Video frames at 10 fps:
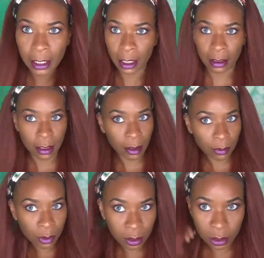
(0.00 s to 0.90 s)
how that
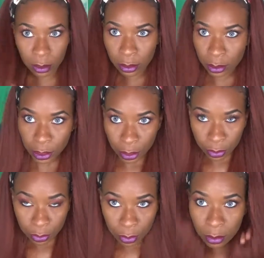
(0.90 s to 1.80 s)
will look too.
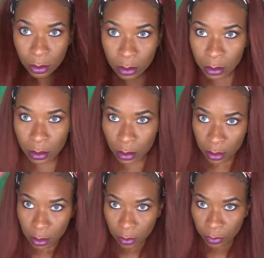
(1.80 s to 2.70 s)

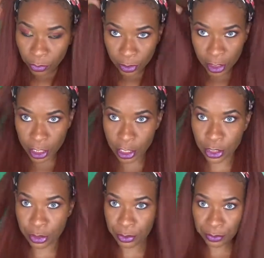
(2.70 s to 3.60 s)
Pretty
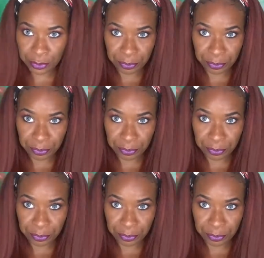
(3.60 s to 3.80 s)
cute.